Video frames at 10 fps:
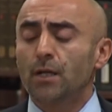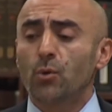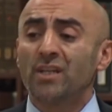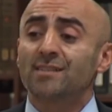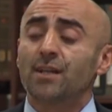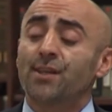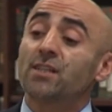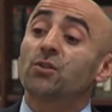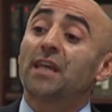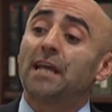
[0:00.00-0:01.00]
Erdogan has
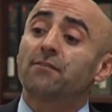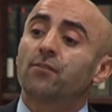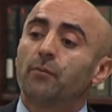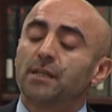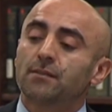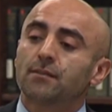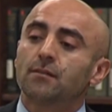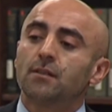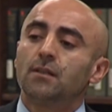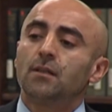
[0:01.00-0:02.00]
nothing to gain from it
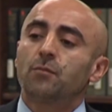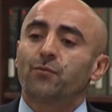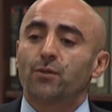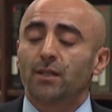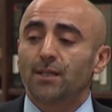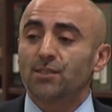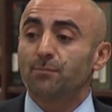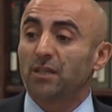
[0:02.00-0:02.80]
before the elections.